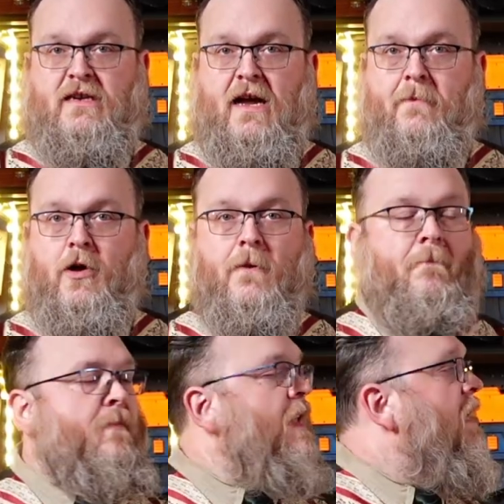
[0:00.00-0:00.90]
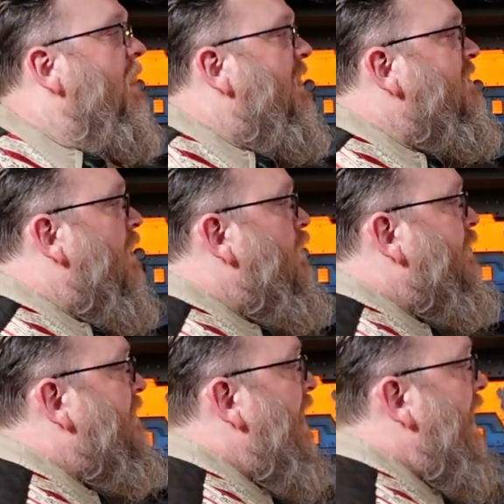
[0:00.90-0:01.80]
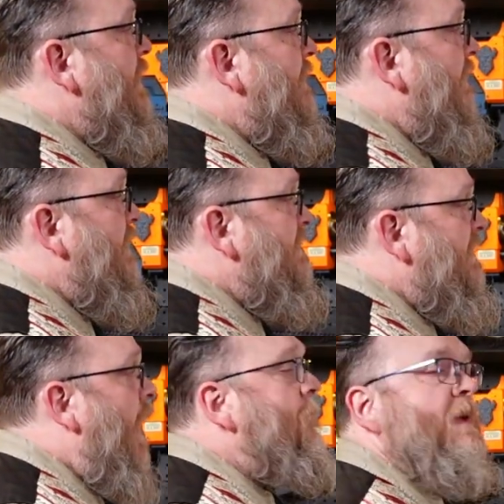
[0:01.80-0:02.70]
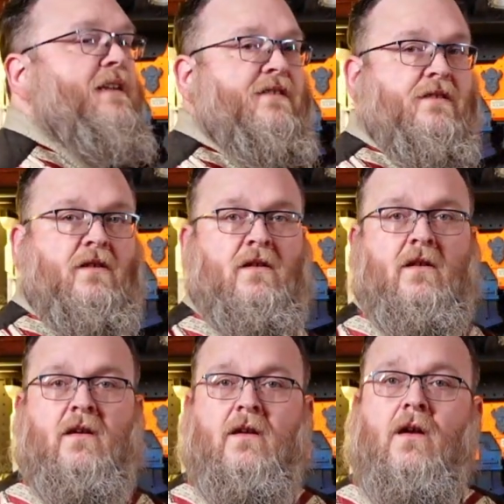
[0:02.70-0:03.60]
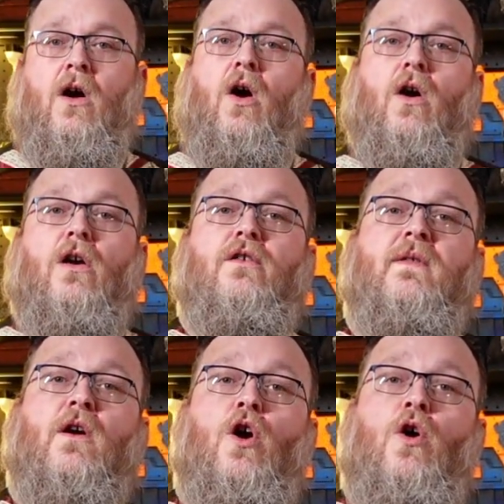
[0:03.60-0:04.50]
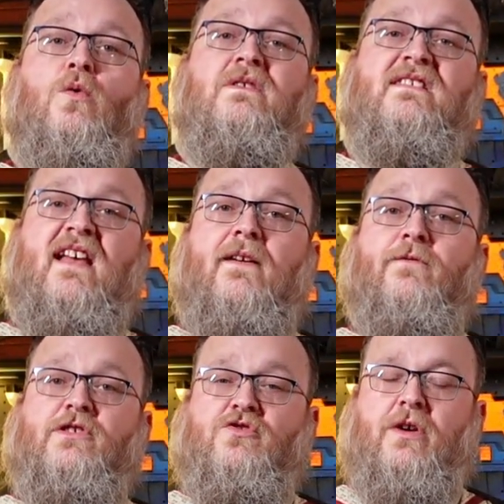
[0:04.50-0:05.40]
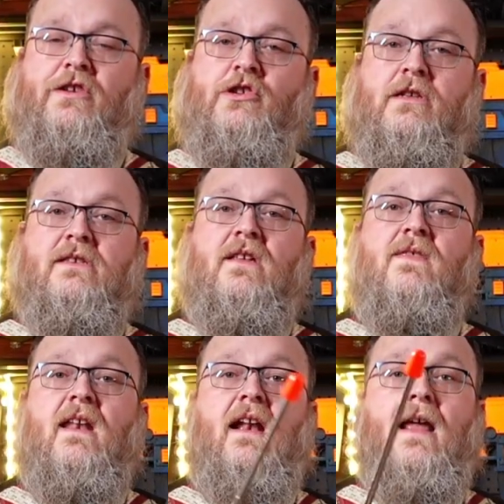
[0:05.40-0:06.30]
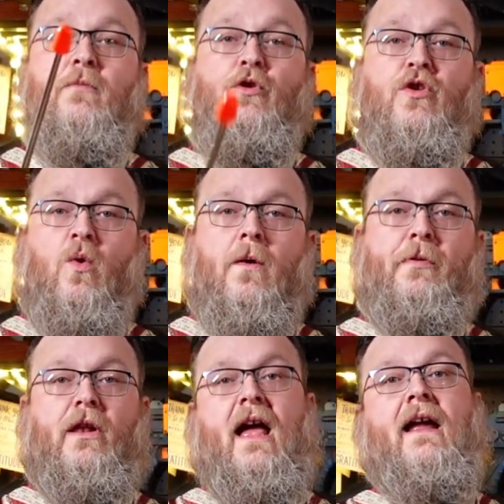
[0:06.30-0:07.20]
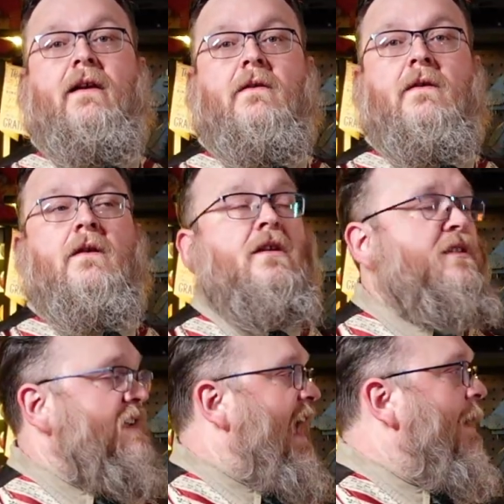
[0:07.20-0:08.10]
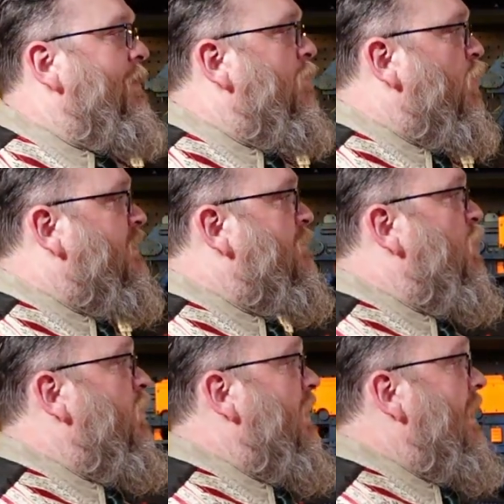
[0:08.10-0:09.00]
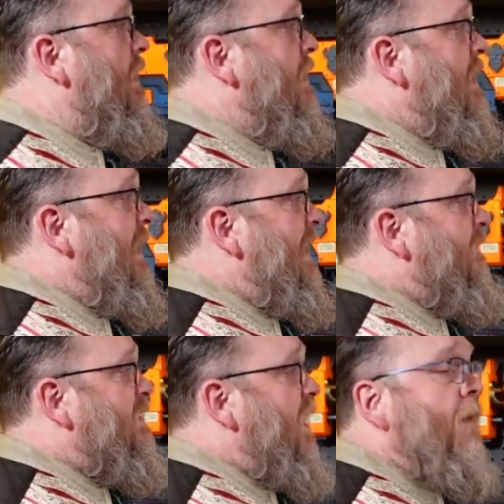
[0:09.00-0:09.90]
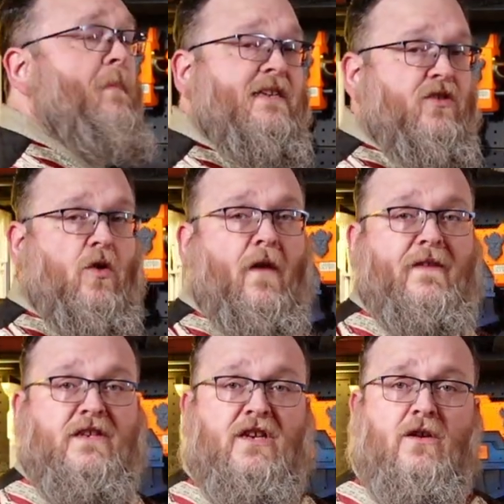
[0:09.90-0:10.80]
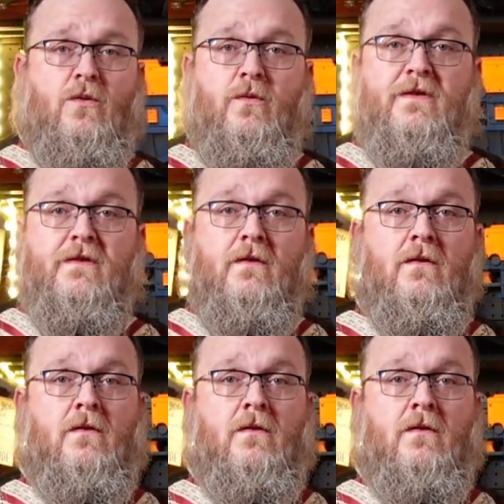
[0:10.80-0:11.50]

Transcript: timer, is understand that the zombies are under their own set of restrictions that enable your play to happen more smoothly. If zombies are on the twos,